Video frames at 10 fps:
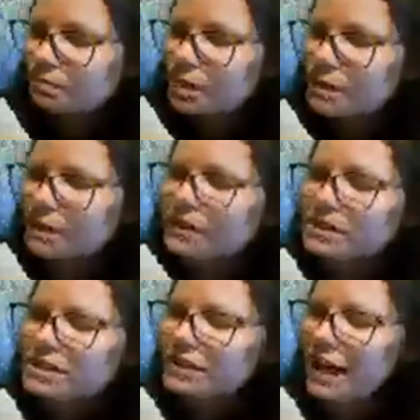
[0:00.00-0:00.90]

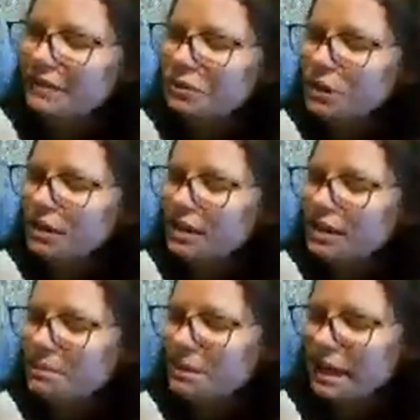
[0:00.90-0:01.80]
McPherson laughed weakly,
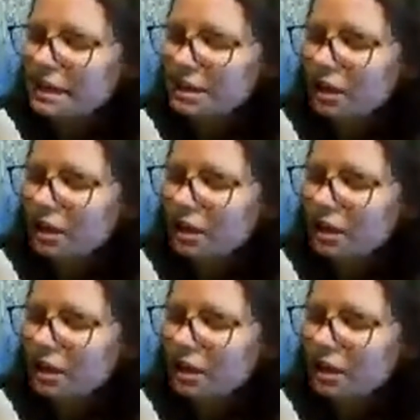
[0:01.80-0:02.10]
then began to